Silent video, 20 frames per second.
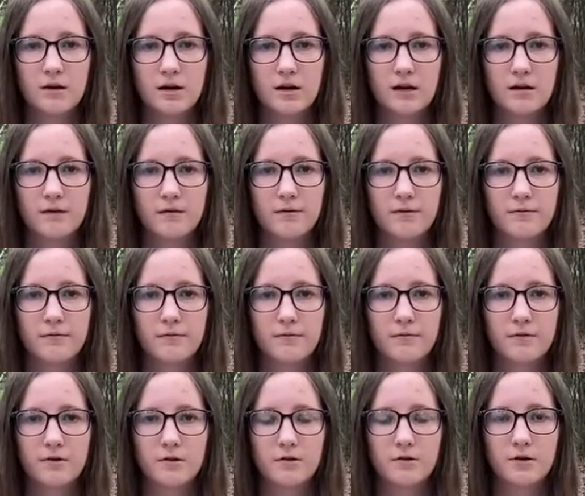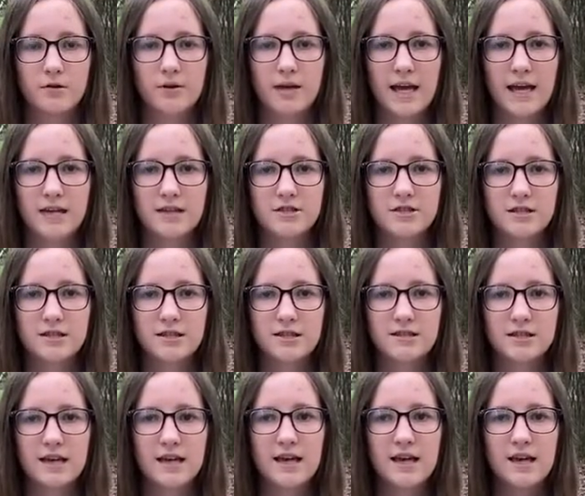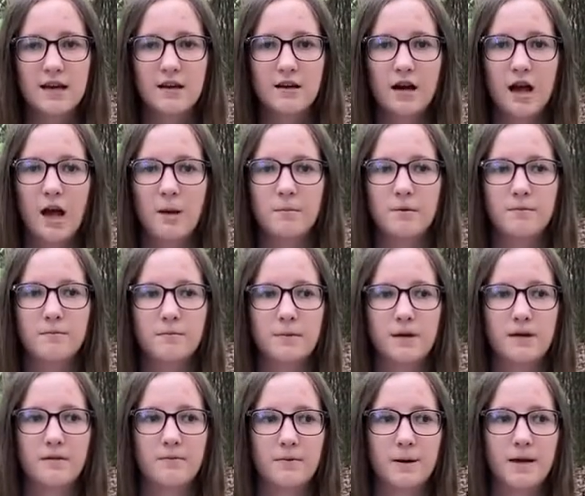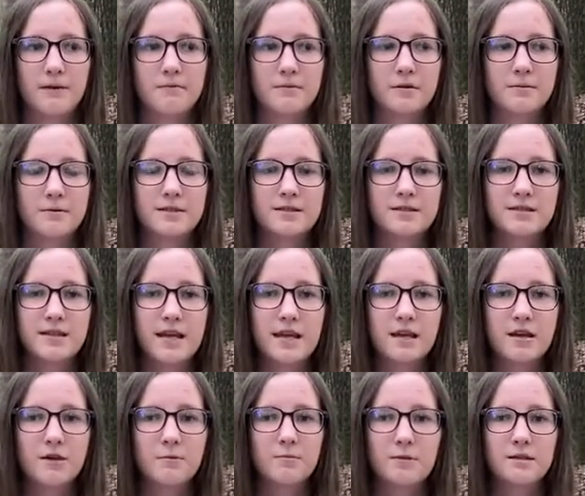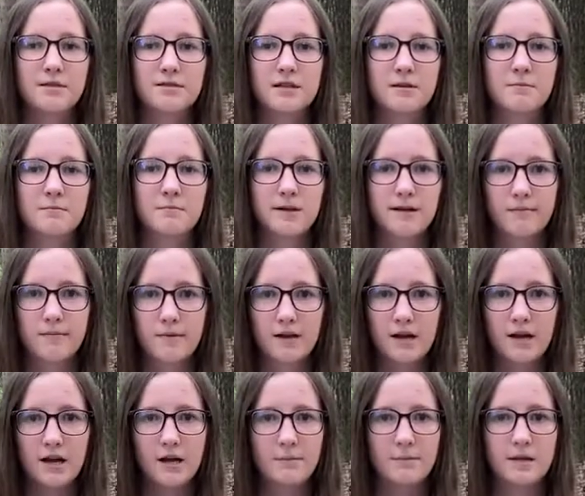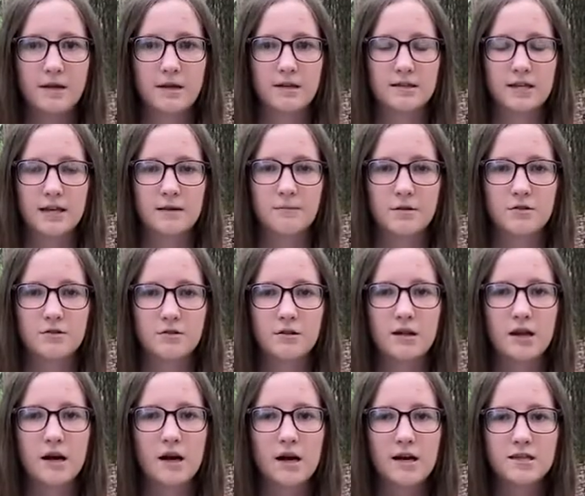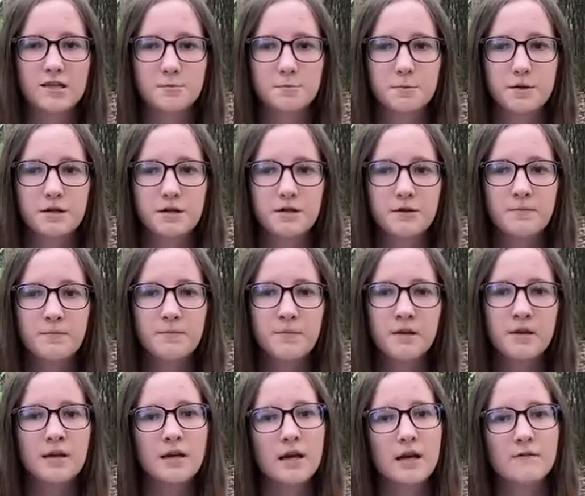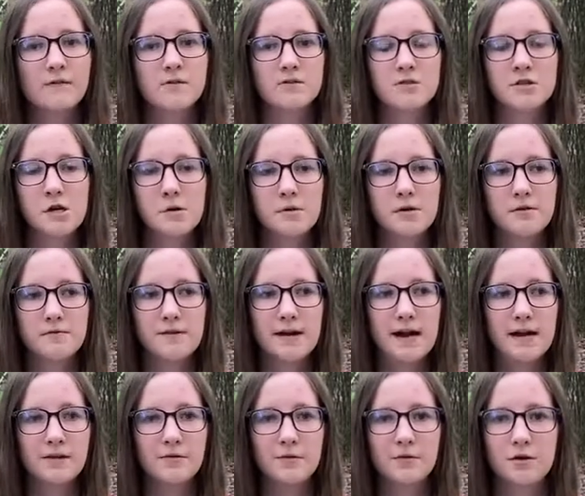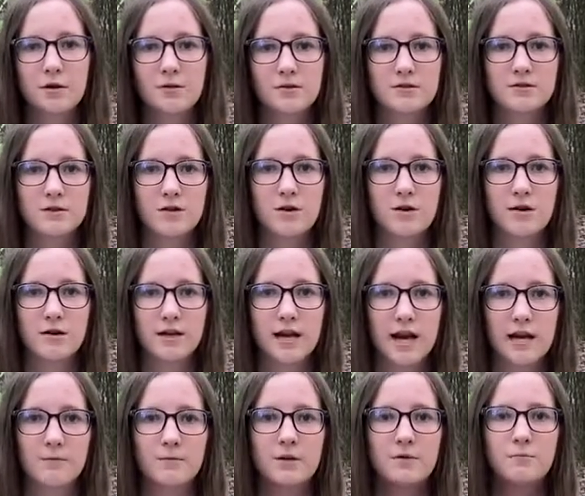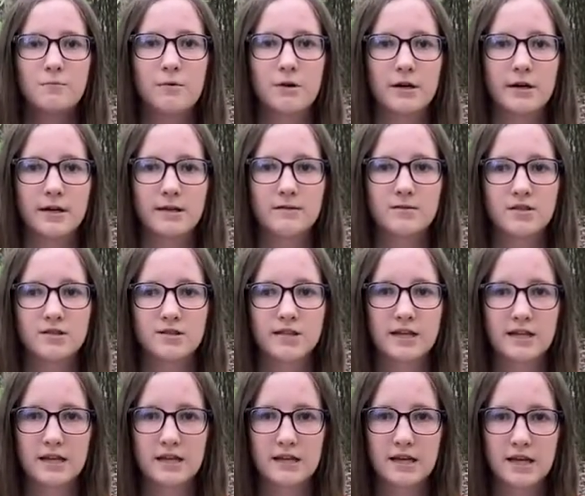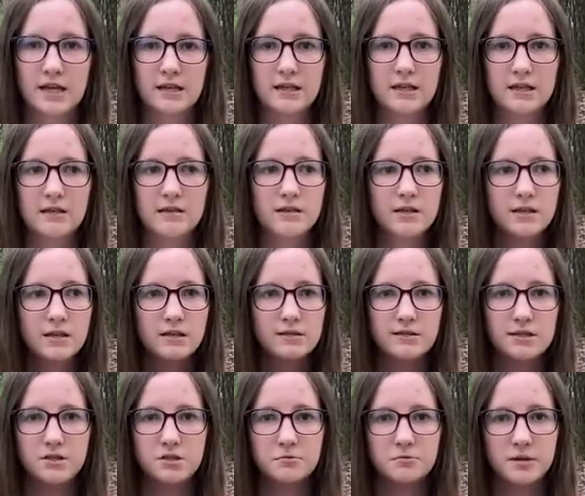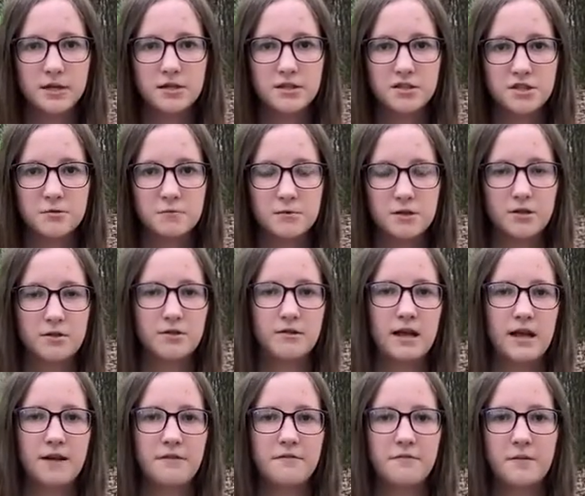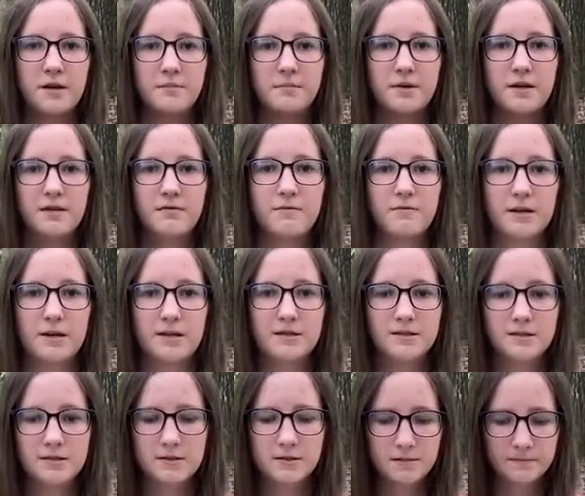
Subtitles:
of your location. Say, I've been bitten by a venomous snake. Can you please come pick me up and take me to the hospital? If there's no one around, you can always call 911, just like in any situation where your life might be at risk.